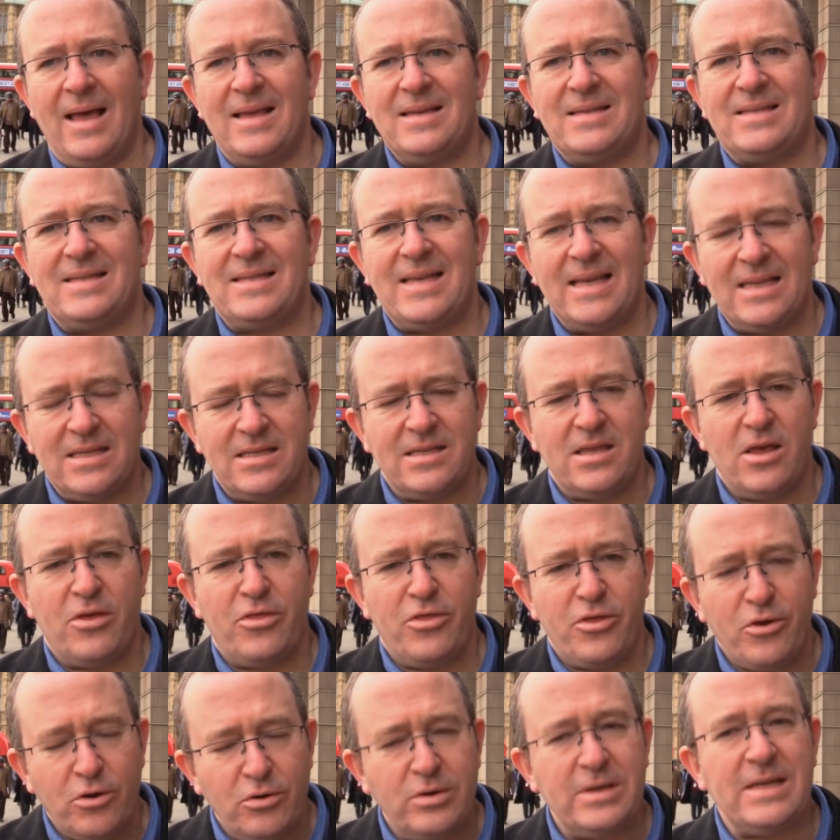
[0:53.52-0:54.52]
since the
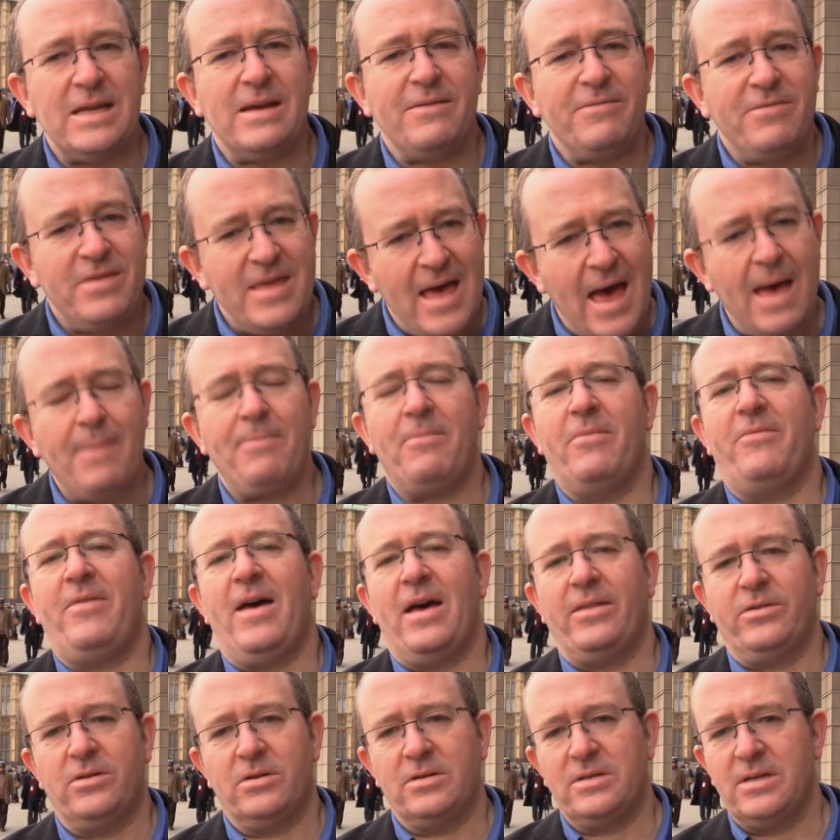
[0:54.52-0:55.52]
30 of them have
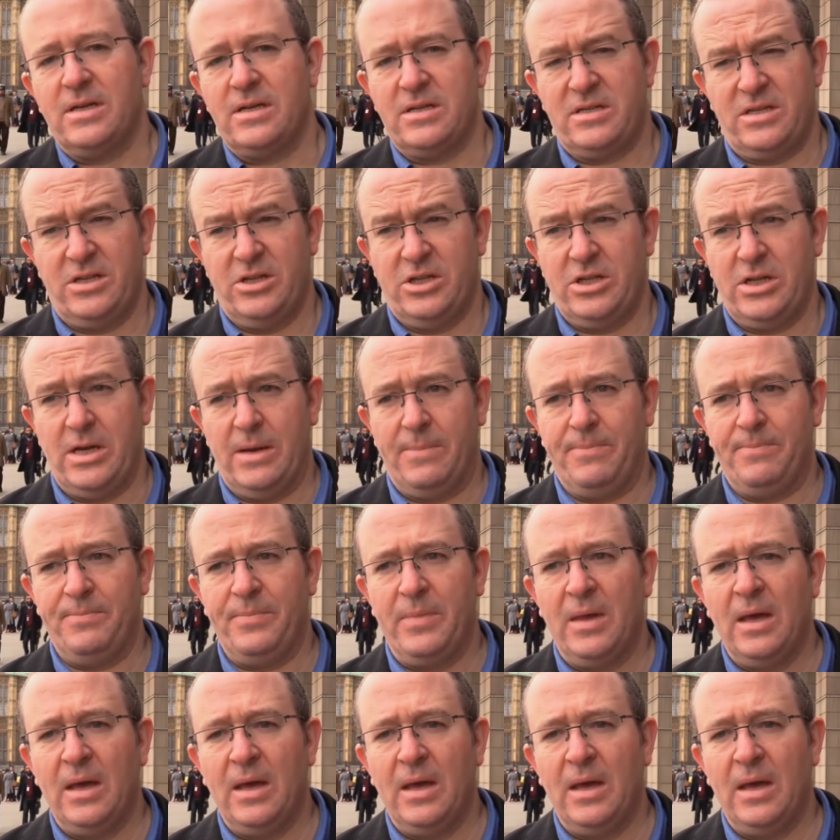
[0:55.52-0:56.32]
had their citizenship